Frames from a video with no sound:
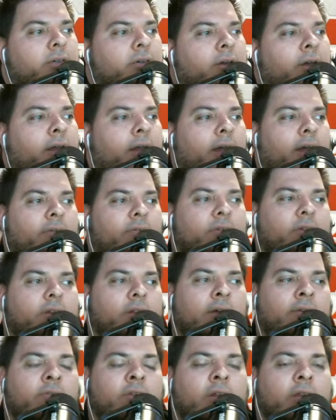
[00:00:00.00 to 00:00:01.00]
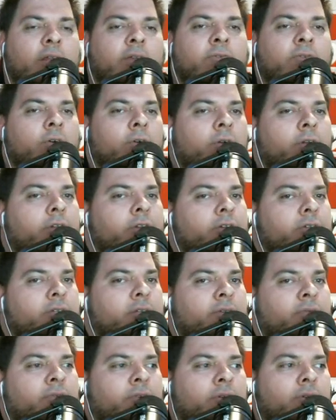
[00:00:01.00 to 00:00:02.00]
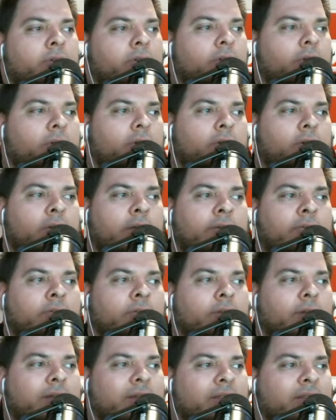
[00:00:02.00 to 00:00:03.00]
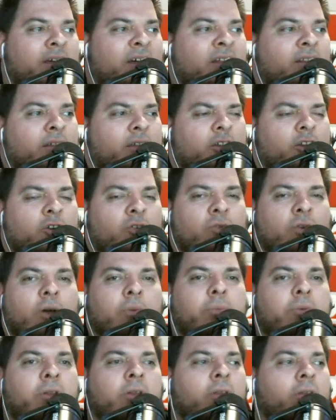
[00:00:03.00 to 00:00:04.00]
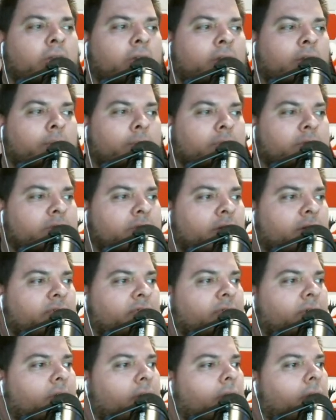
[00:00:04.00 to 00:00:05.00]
I haven't. I've done evil creatures, never like that, like corrupt type of stuff.